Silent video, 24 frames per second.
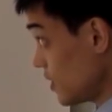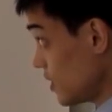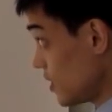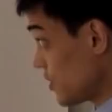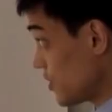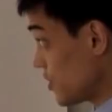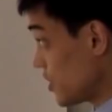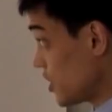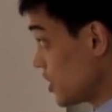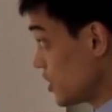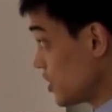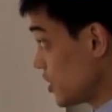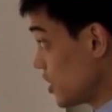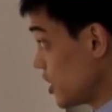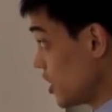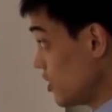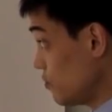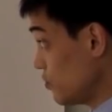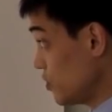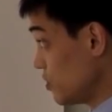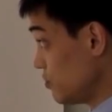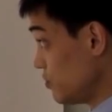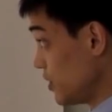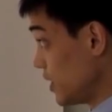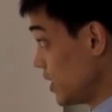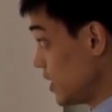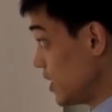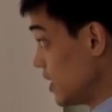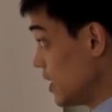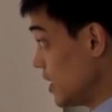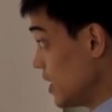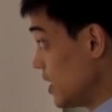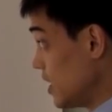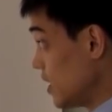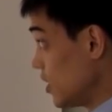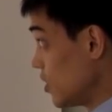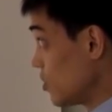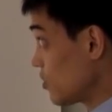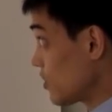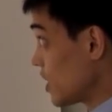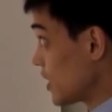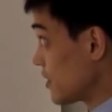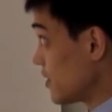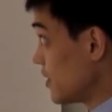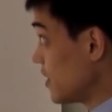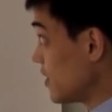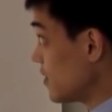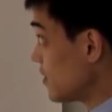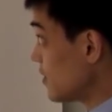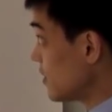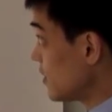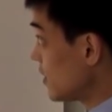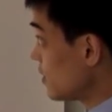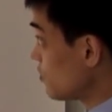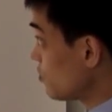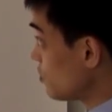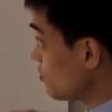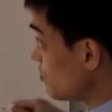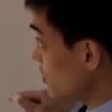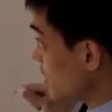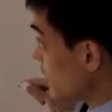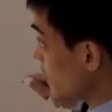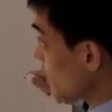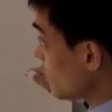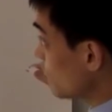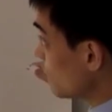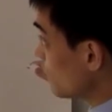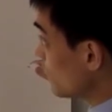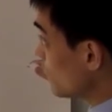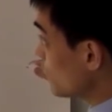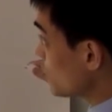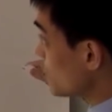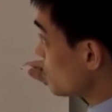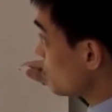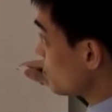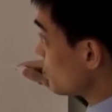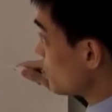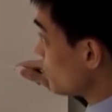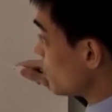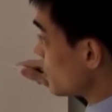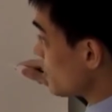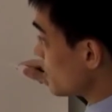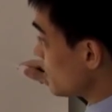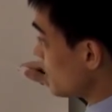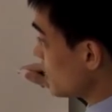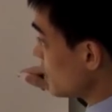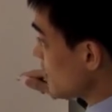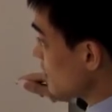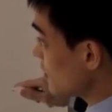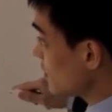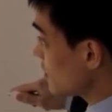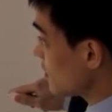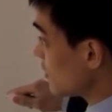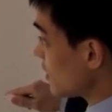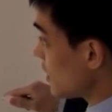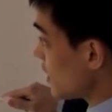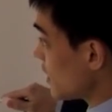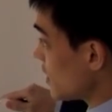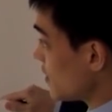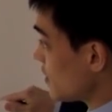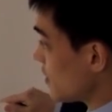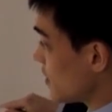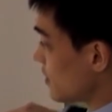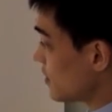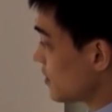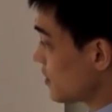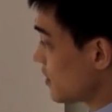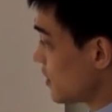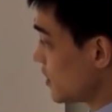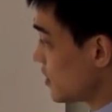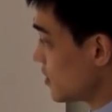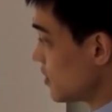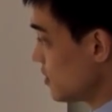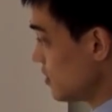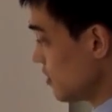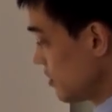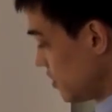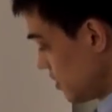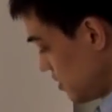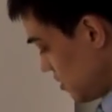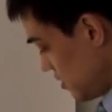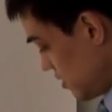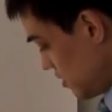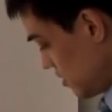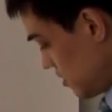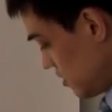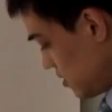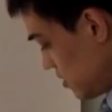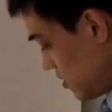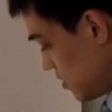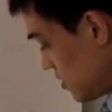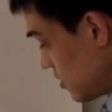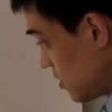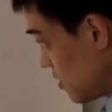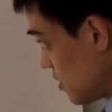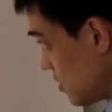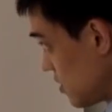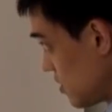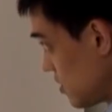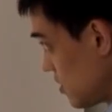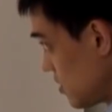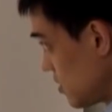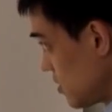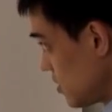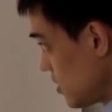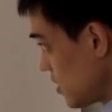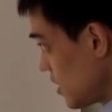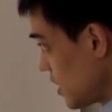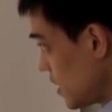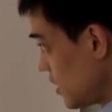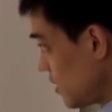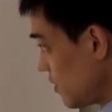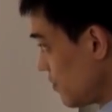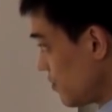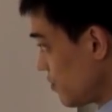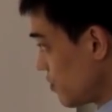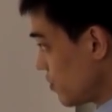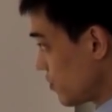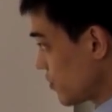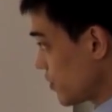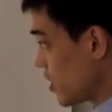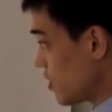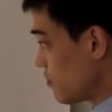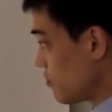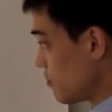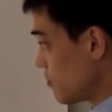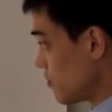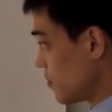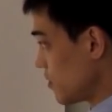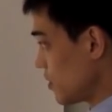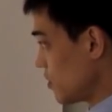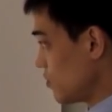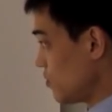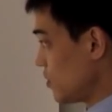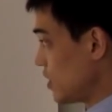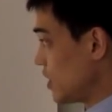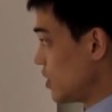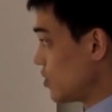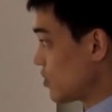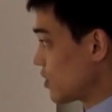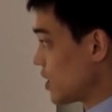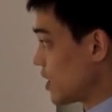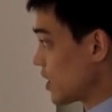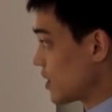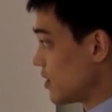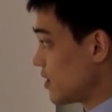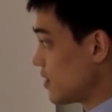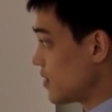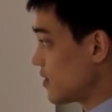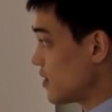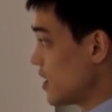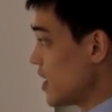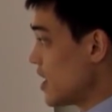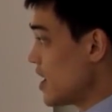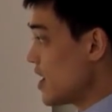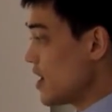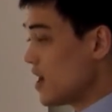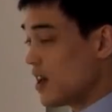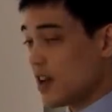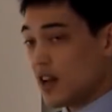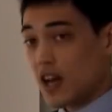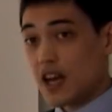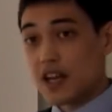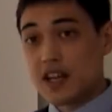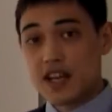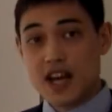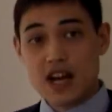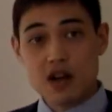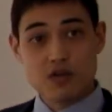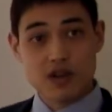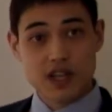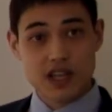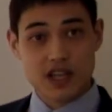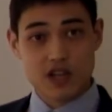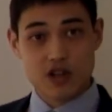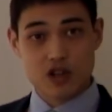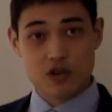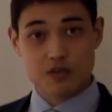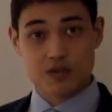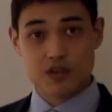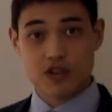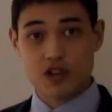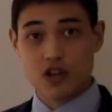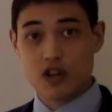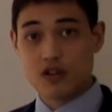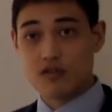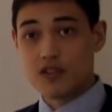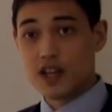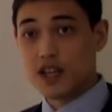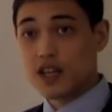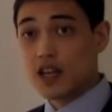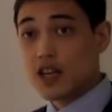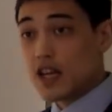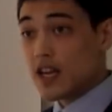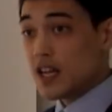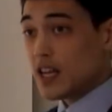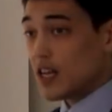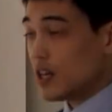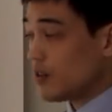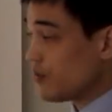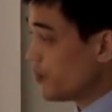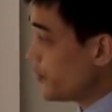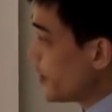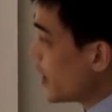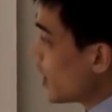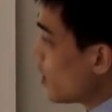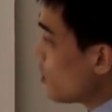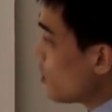The third term will look like this. It will be the convolution between this and this signal. And the fourth term will look like this. And now we can observe that if we